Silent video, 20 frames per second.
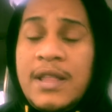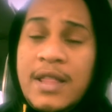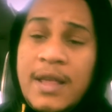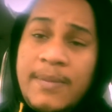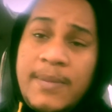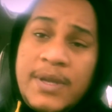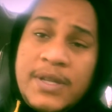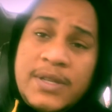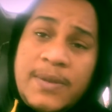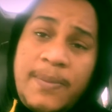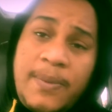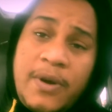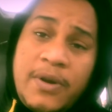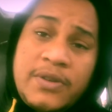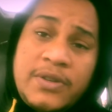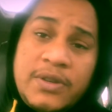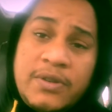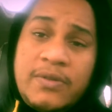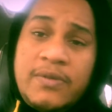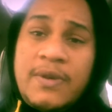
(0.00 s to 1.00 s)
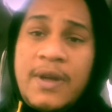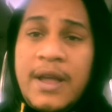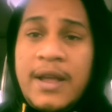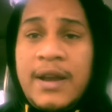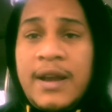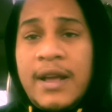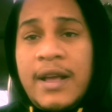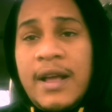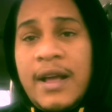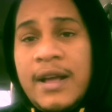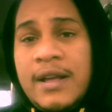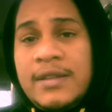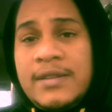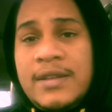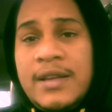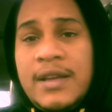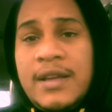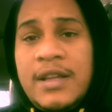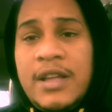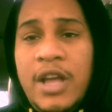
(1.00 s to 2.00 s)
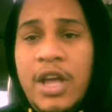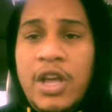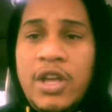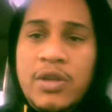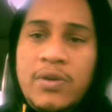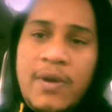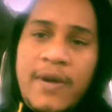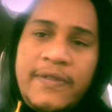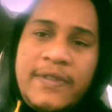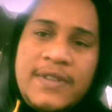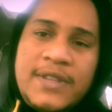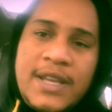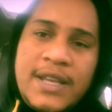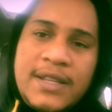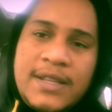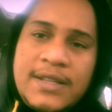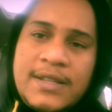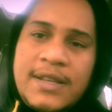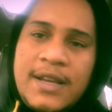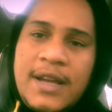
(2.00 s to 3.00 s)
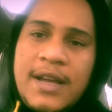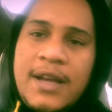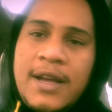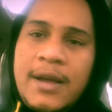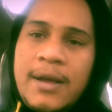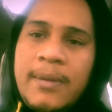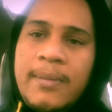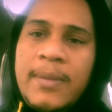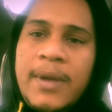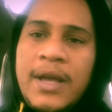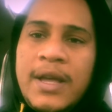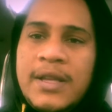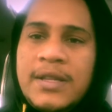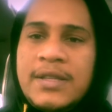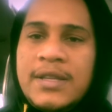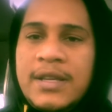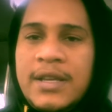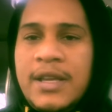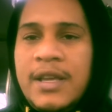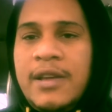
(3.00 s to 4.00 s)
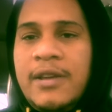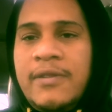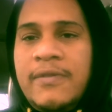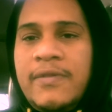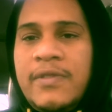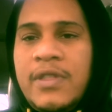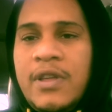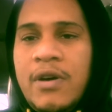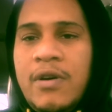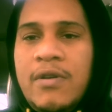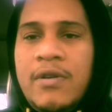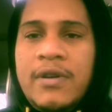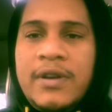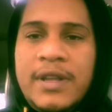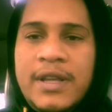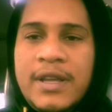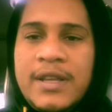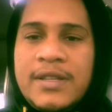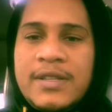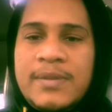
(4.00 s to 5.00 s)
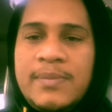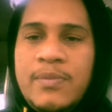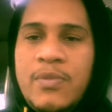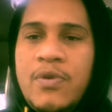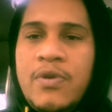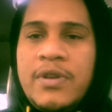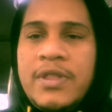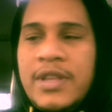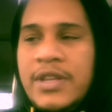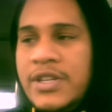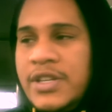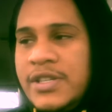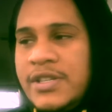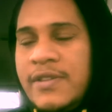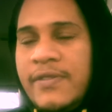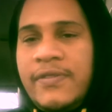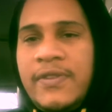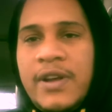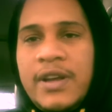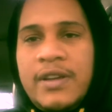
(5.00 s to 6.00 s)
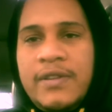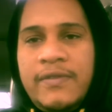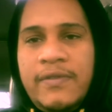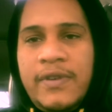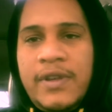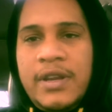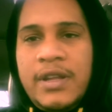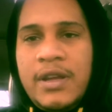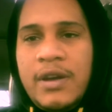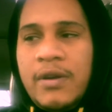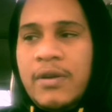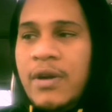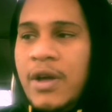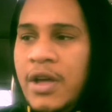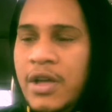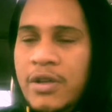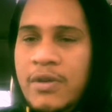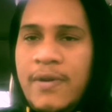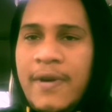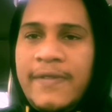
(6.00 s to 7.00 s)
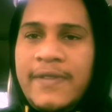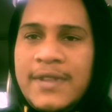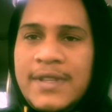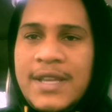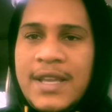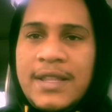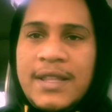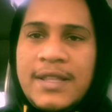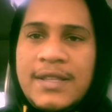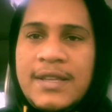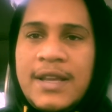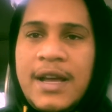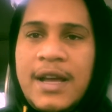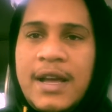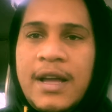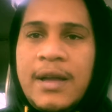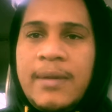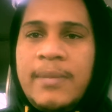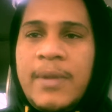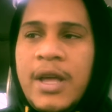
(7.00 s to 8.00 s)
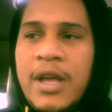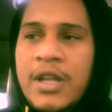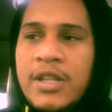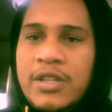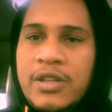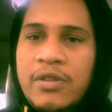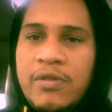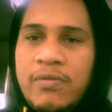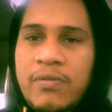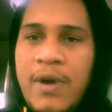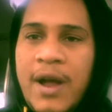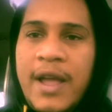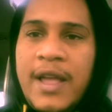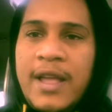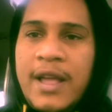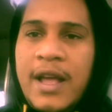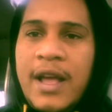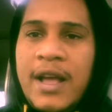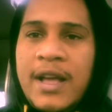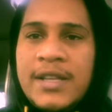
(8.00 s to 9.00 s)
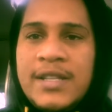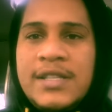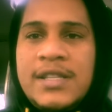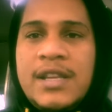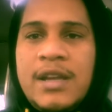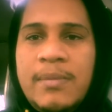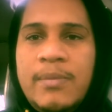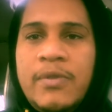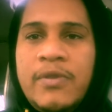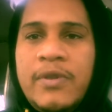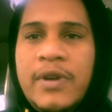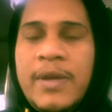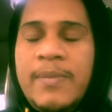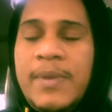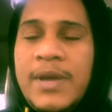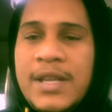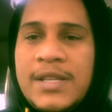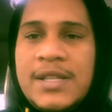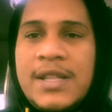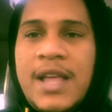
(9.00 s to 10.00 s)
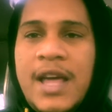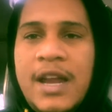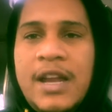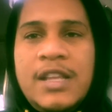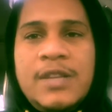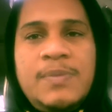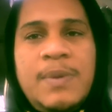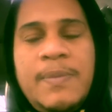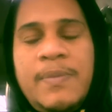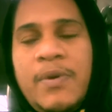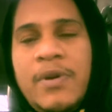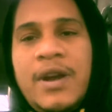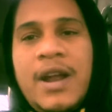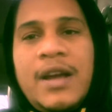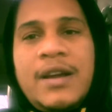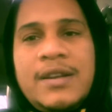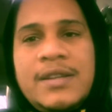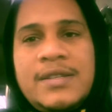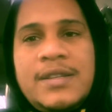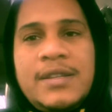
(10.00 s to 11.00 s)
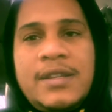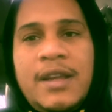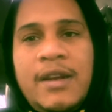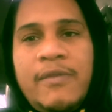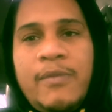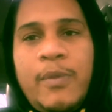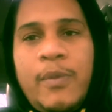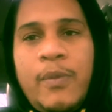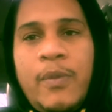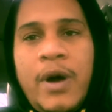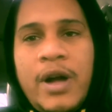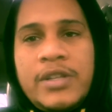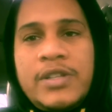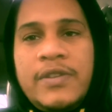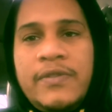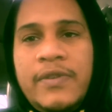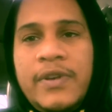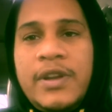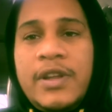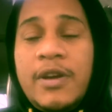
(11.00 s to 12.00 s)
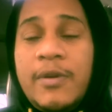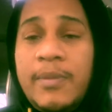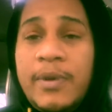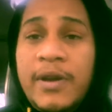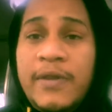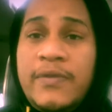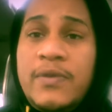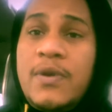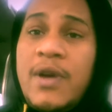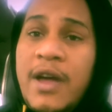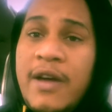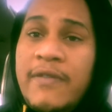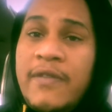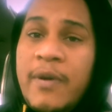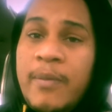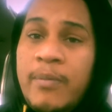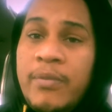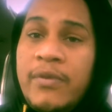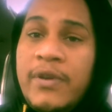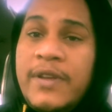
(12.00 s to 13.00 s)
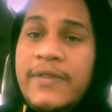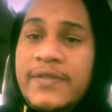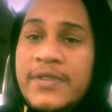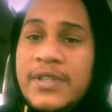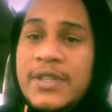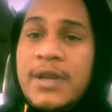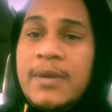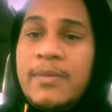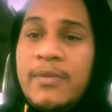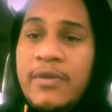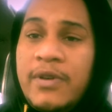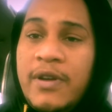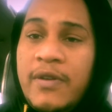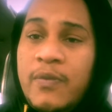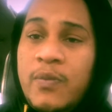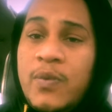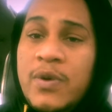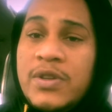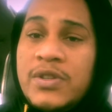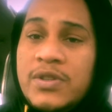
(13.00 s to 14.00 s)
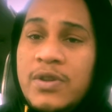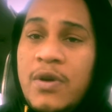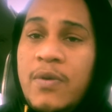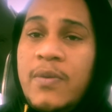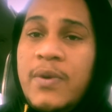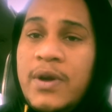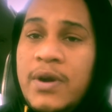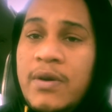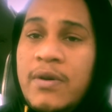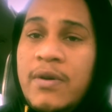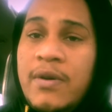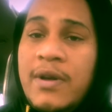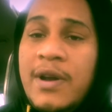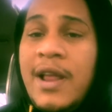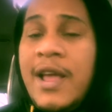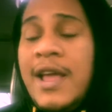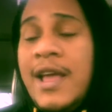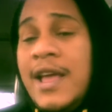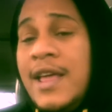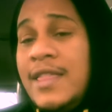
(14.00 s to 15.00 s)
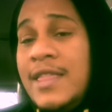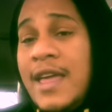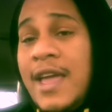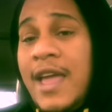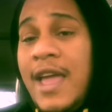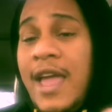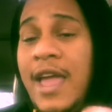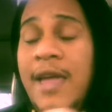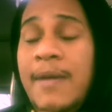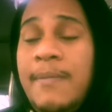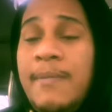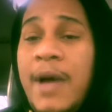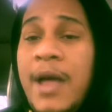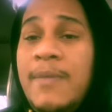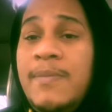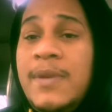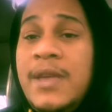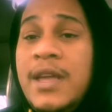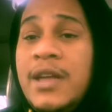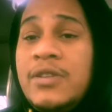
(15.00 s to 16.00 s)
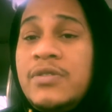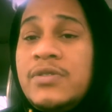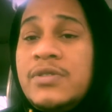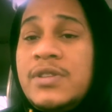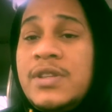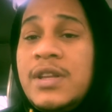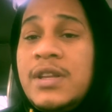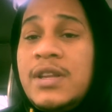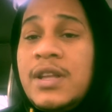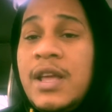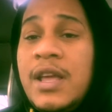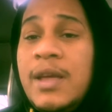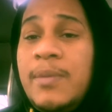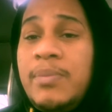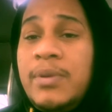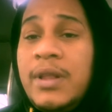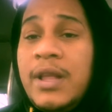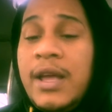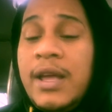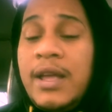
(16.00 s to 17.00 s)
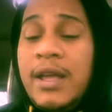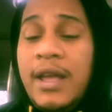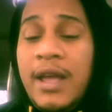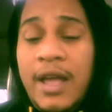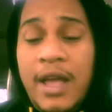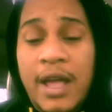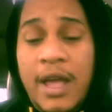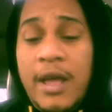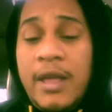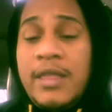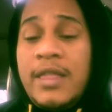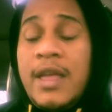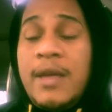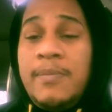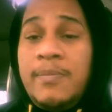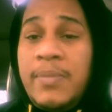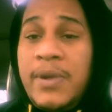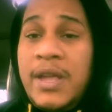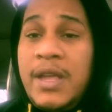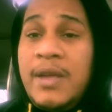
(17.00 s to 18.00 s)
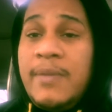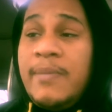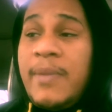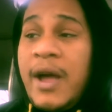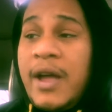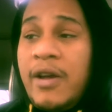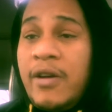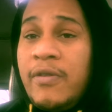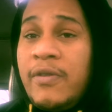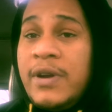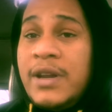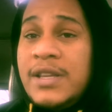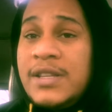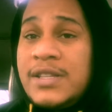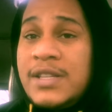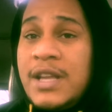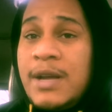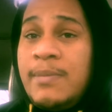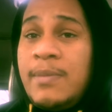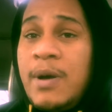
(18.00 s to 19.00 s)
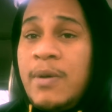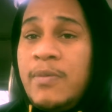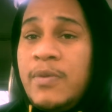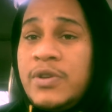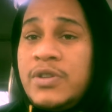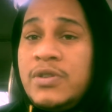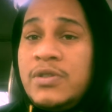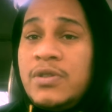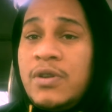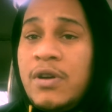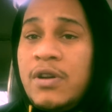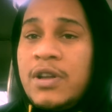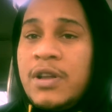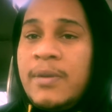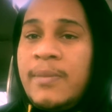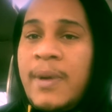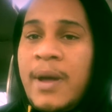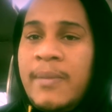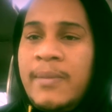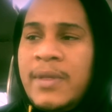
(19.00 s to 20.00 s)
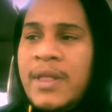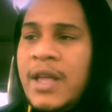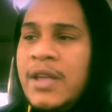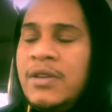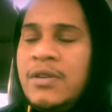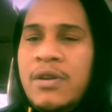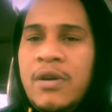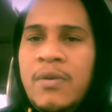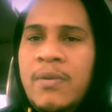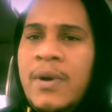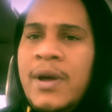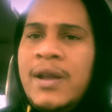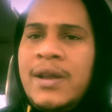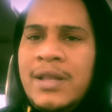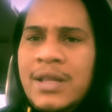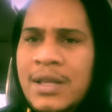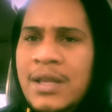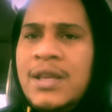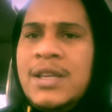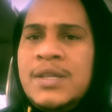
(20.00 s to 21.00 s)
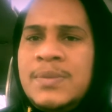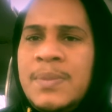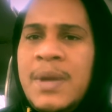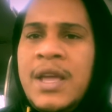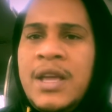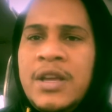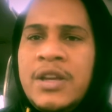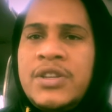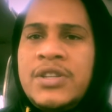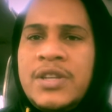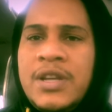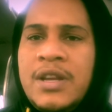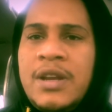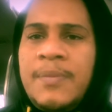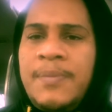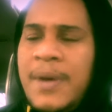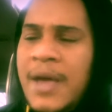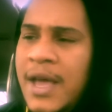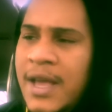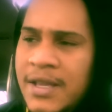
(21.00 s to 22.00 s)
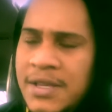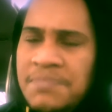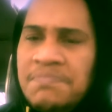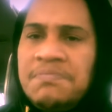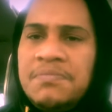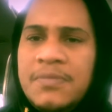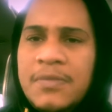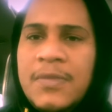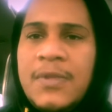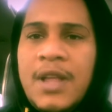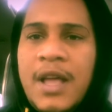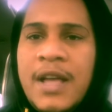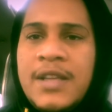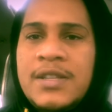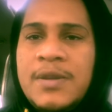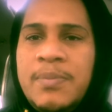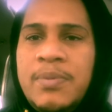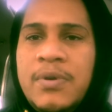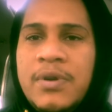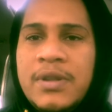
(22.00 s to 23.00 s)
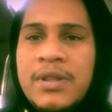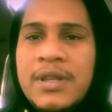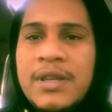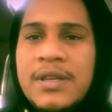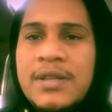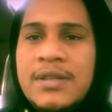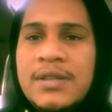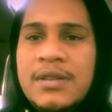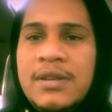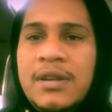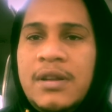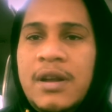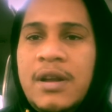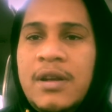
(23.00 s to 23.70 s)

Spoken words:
That means the person creating the content. You have to take the time to give the audience more than just a fucking video. You have to take the time to write a summary, because a lot of these people are not going to sit there and watch your video. But if you have a brief summary of what's going on, they A, might be interested to hit play. They B, might already sum up what you're talking about and be like, you know what, he's made good shit in the past, I support this. You